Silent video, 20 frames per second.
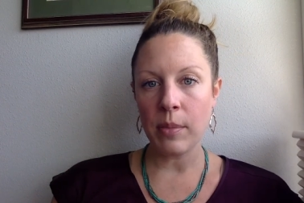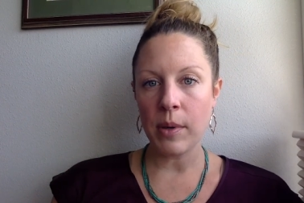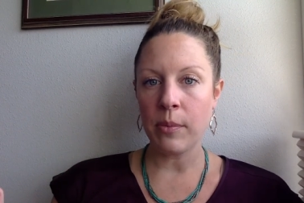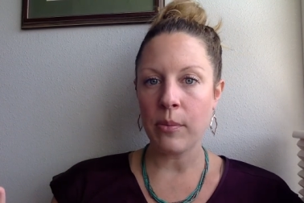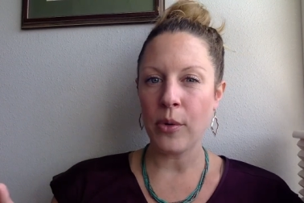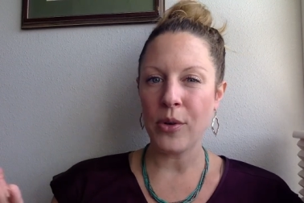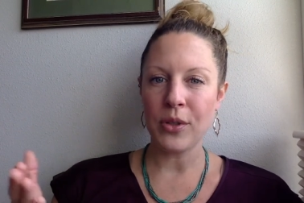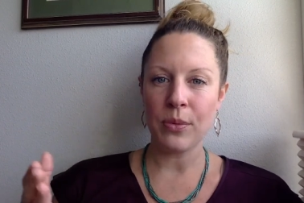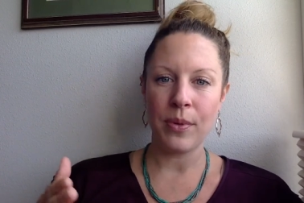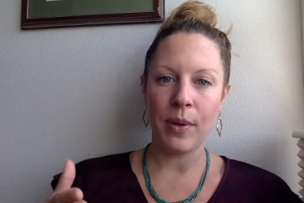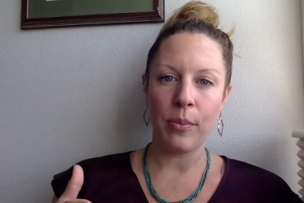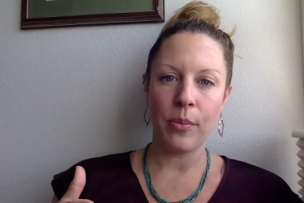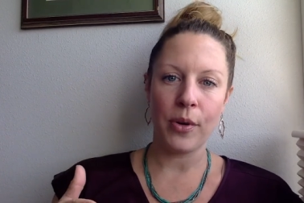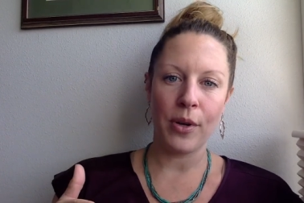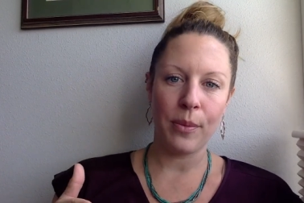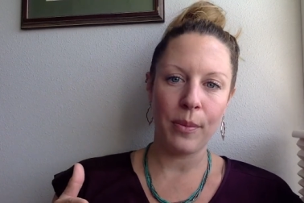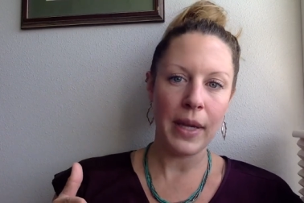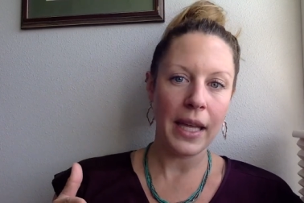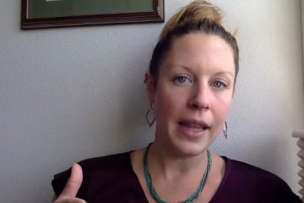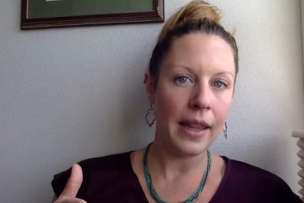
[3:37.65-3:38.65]
but most people
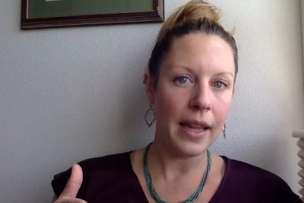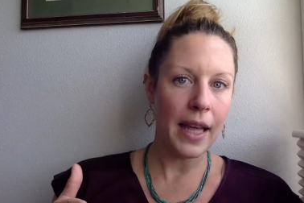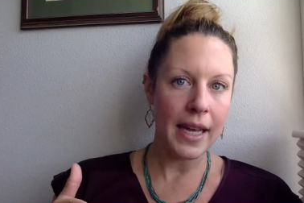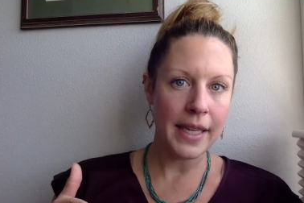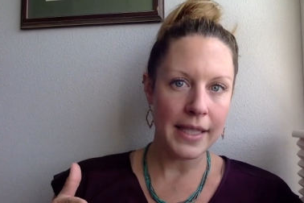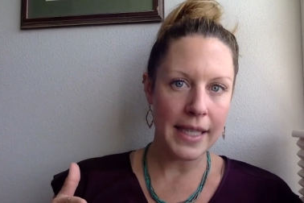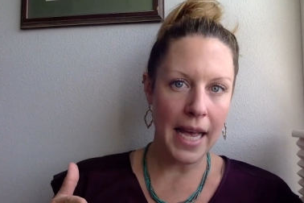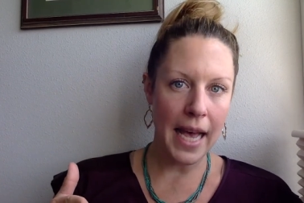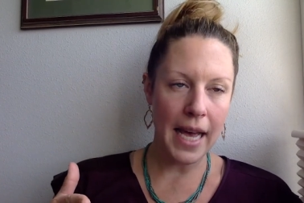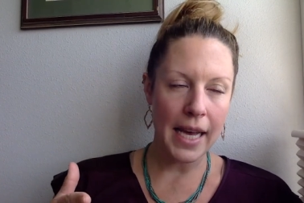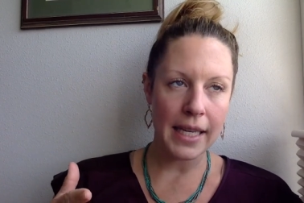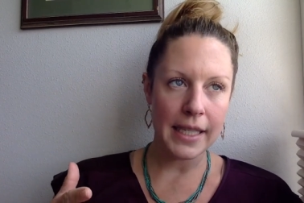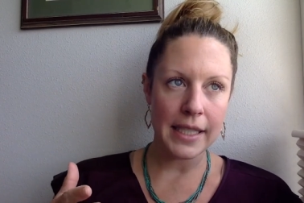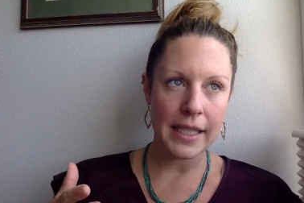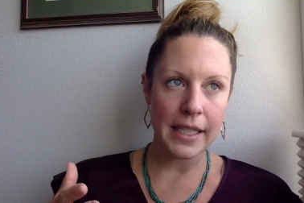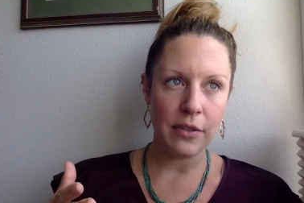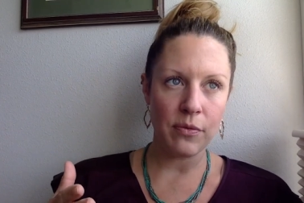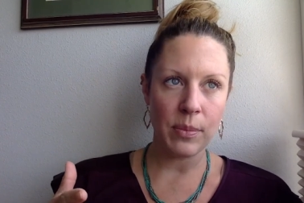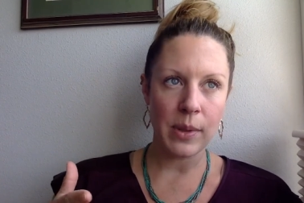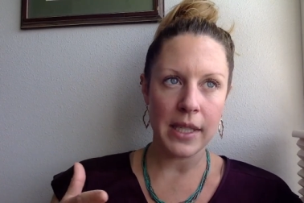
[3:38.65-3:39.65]
are being less
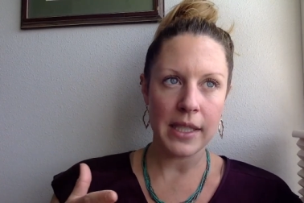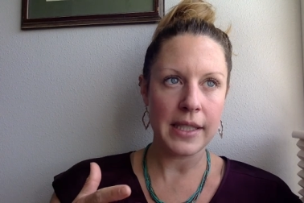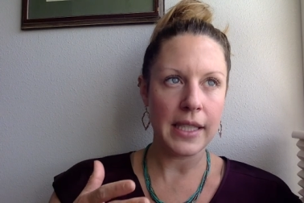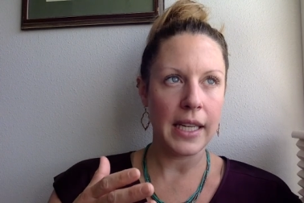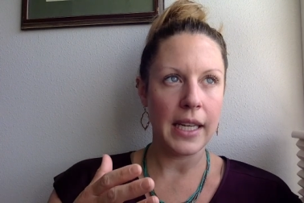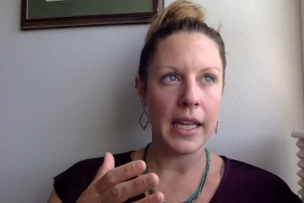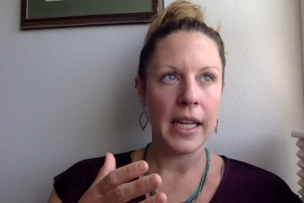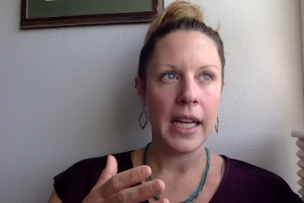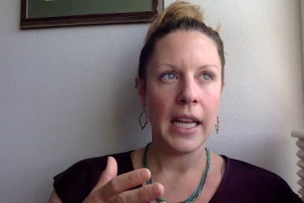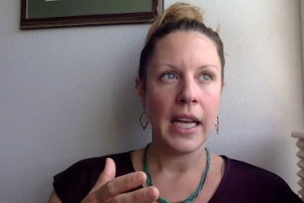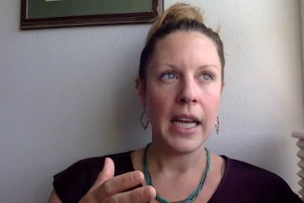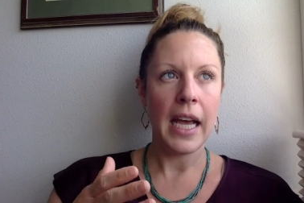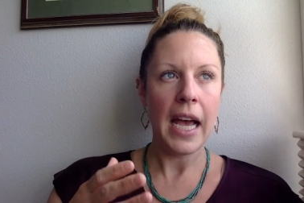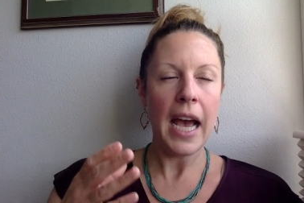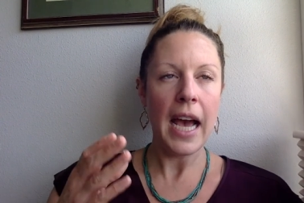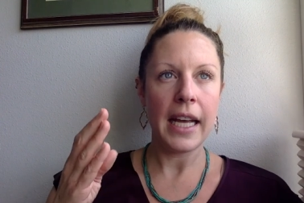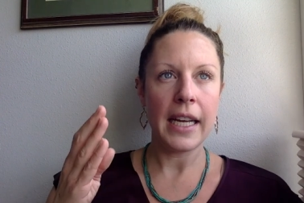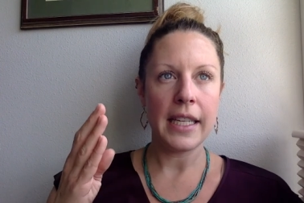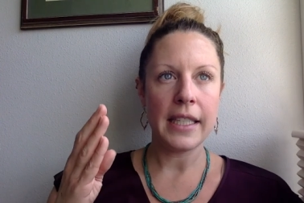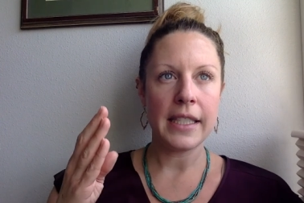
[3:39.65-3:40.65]
active because they
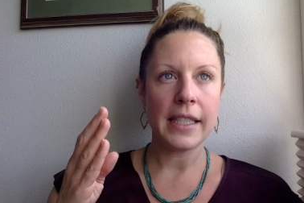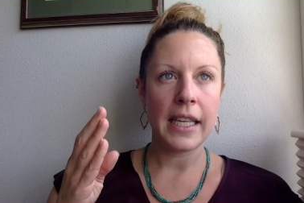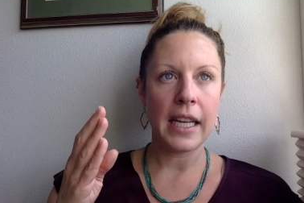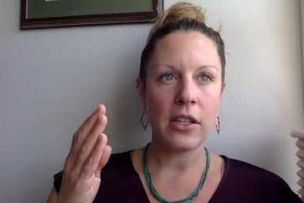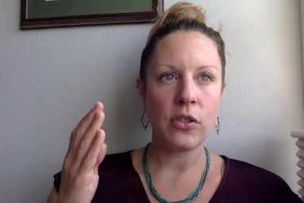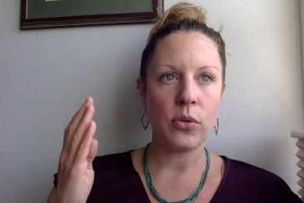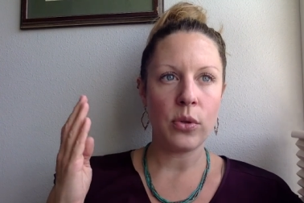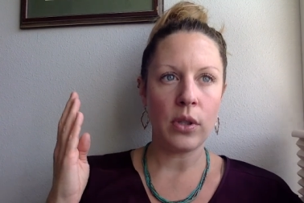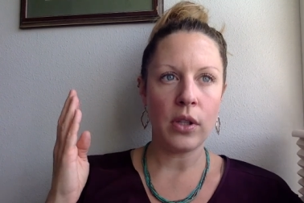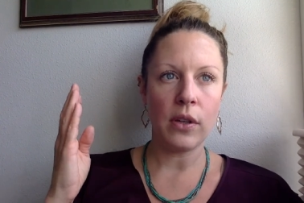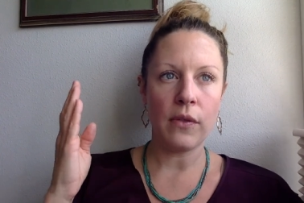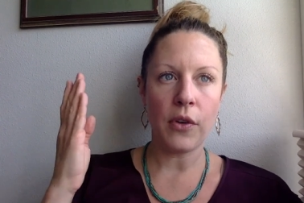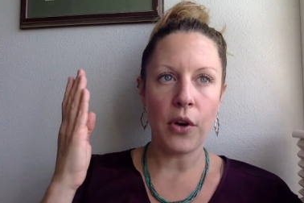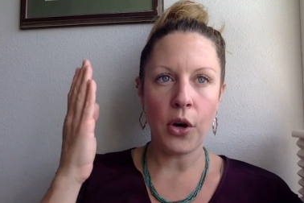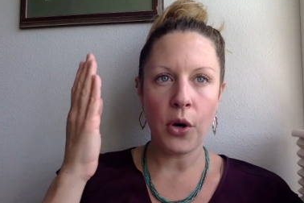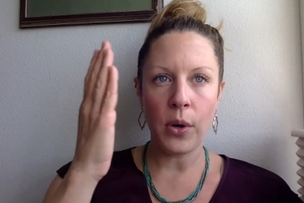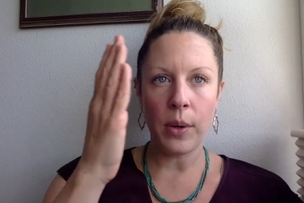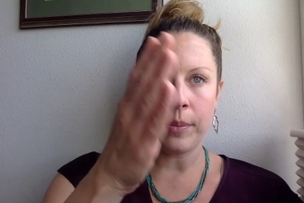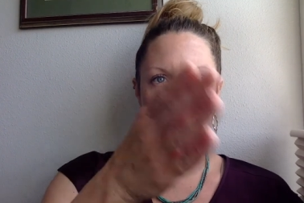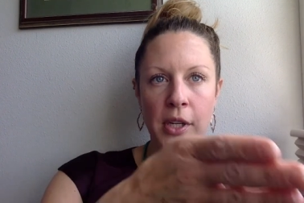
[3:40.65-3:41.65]
had a schedule of,
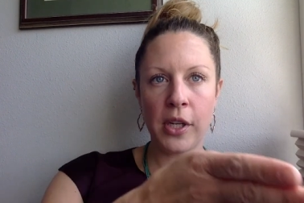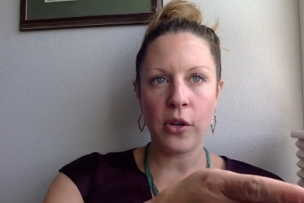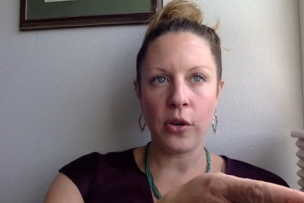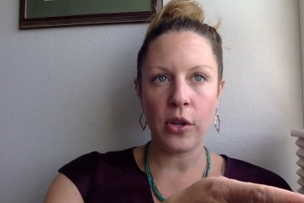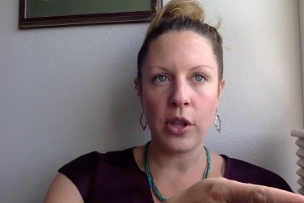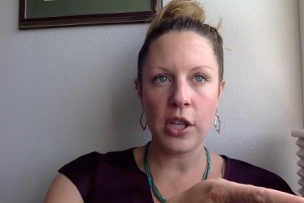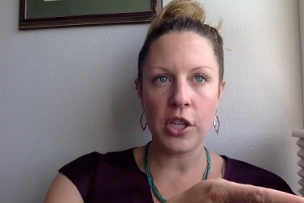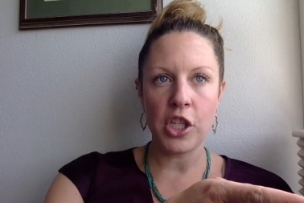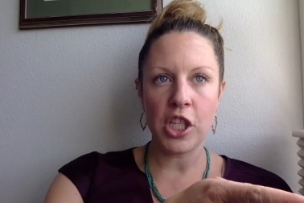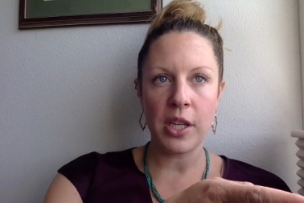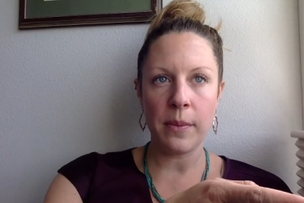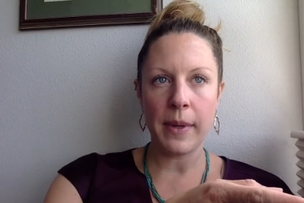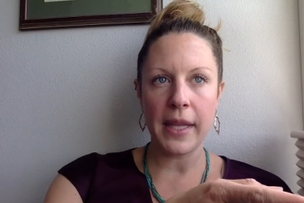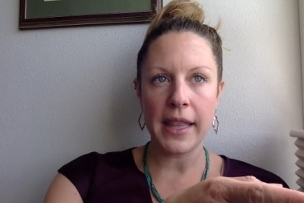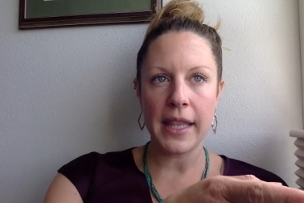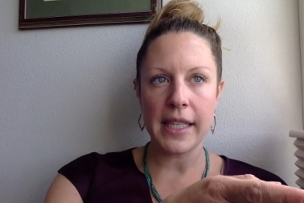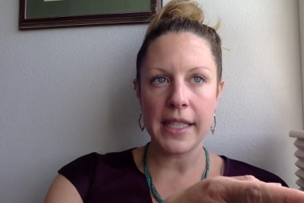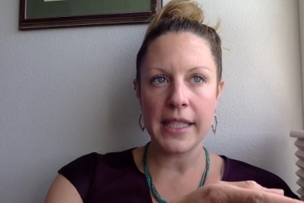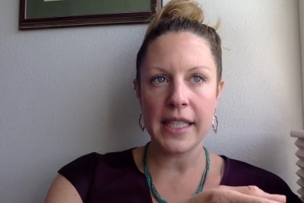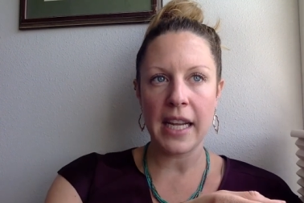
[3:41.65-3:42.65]
oh, I'm going to go to the gym
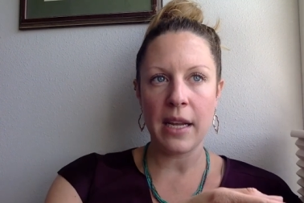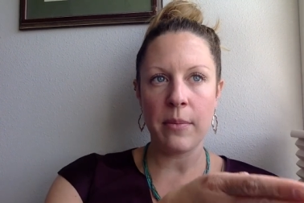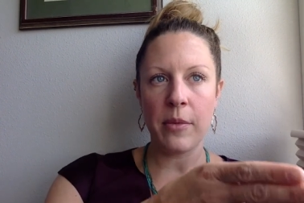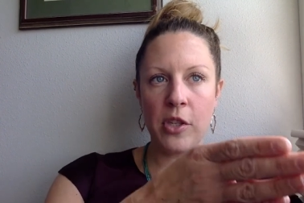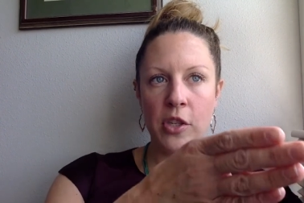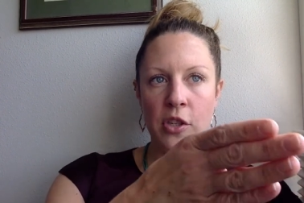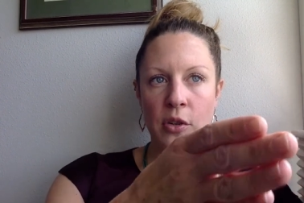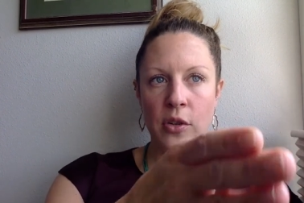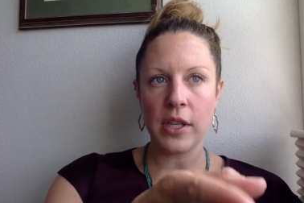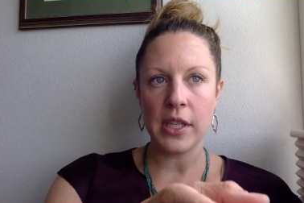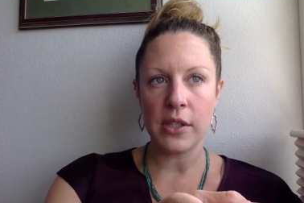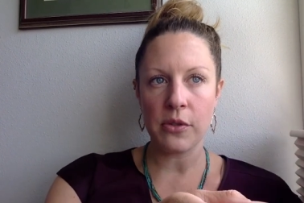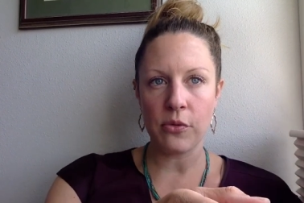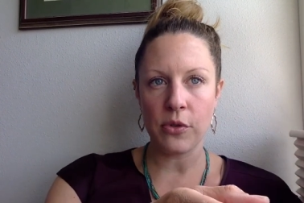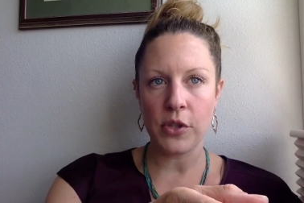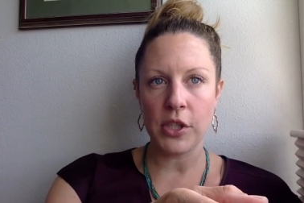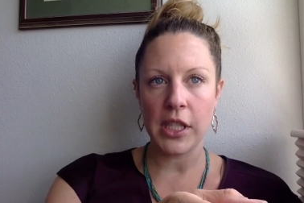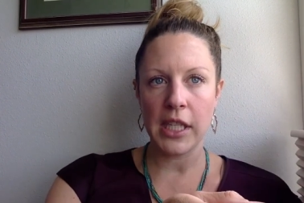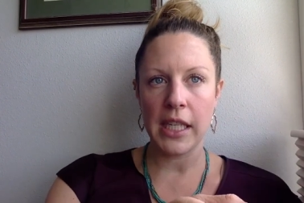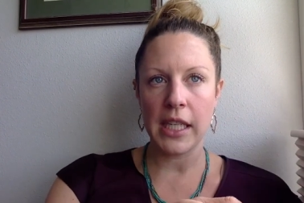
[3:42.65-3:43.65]
at this time and do this
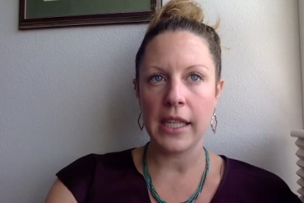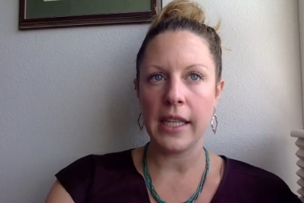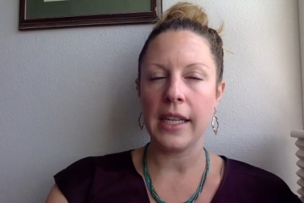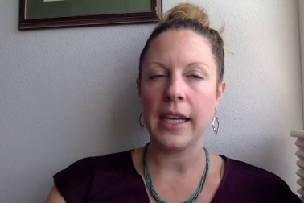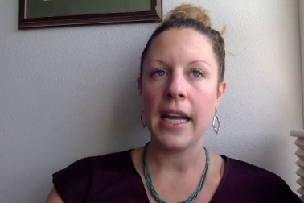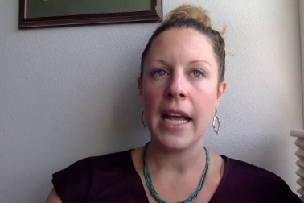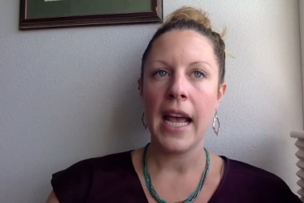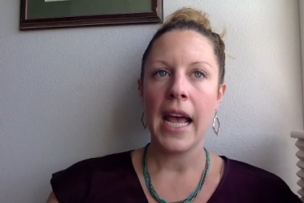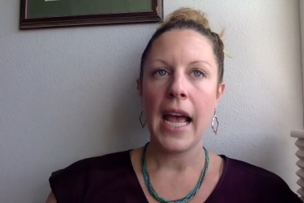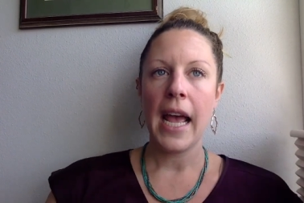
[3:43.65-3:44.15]
routine.